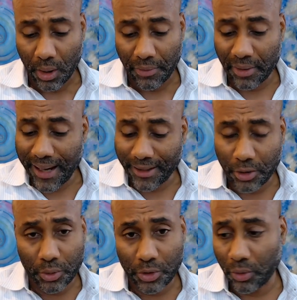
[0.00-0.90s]
they're not
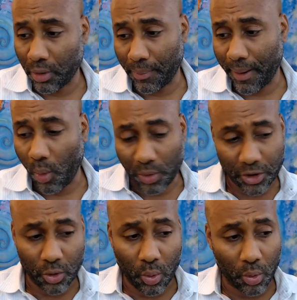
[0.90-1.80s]
too sure about what's
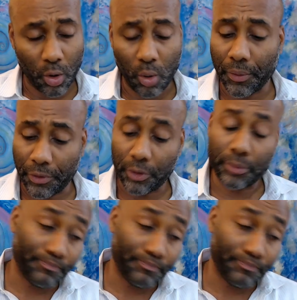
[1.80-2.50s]
going on with you.